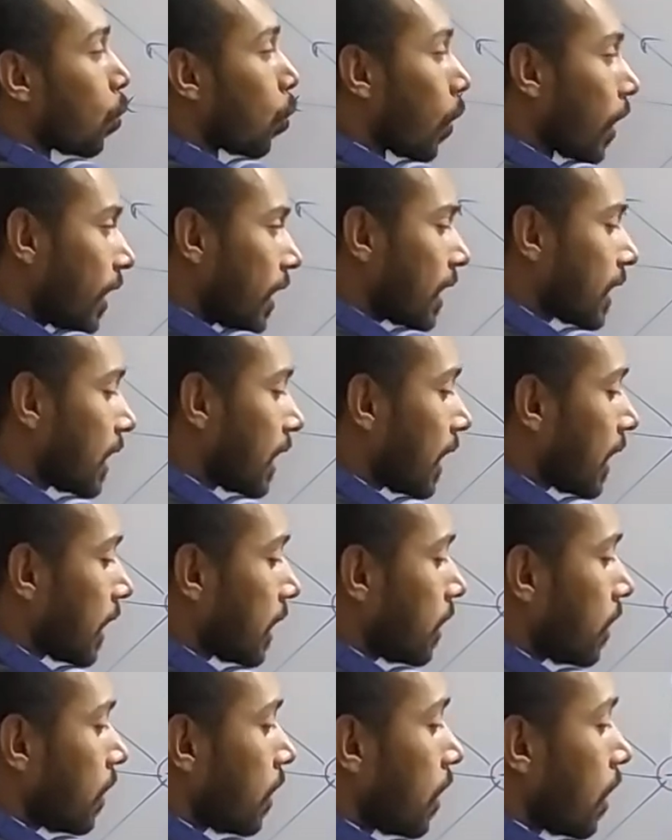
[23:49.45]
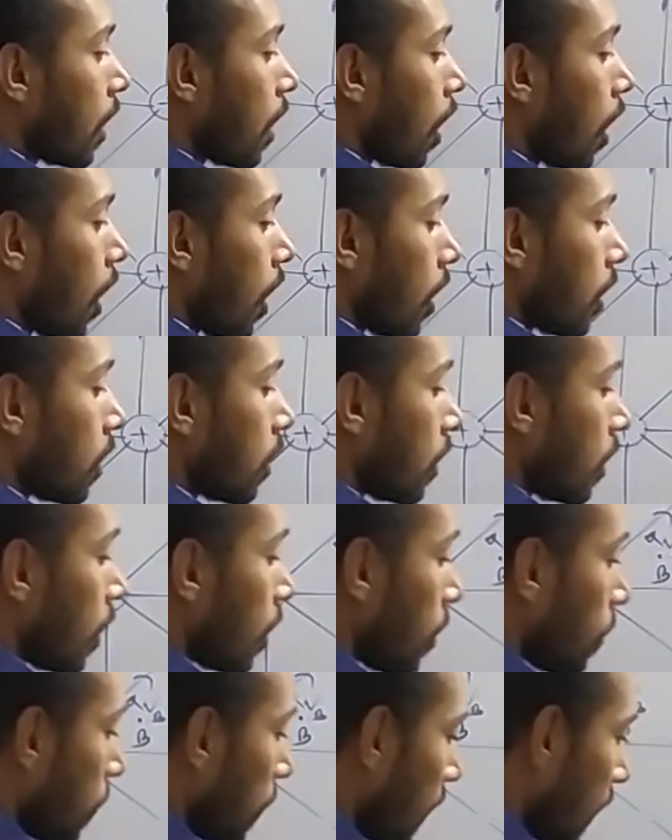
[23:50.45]
work done on
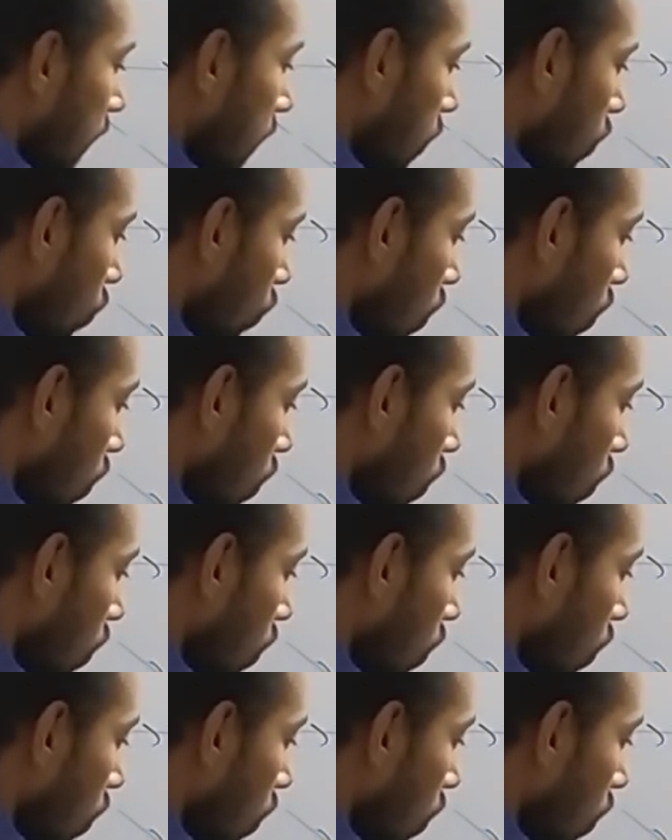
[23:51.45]
per